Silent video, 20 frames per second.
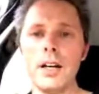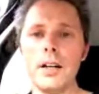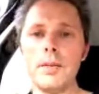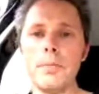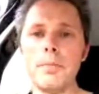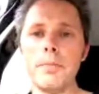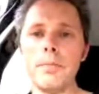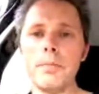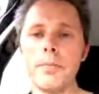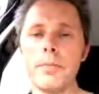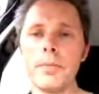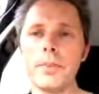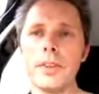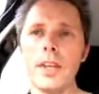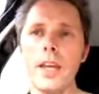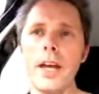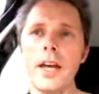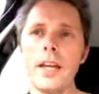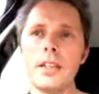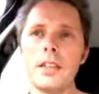Um,
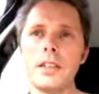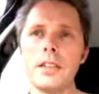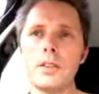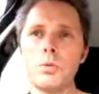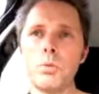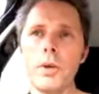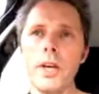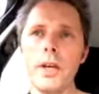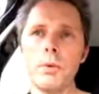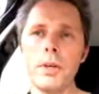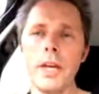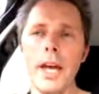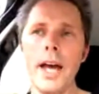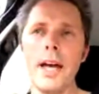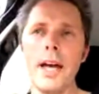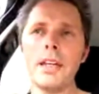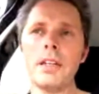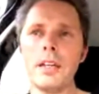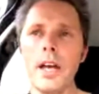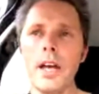and we,
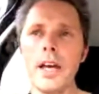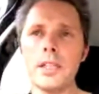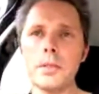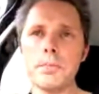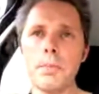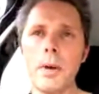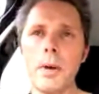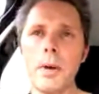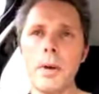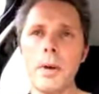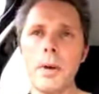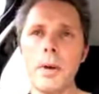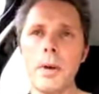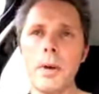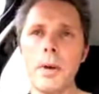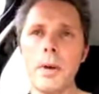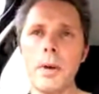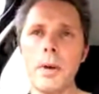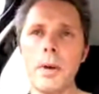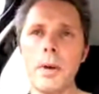we had as part of
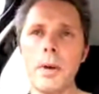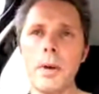our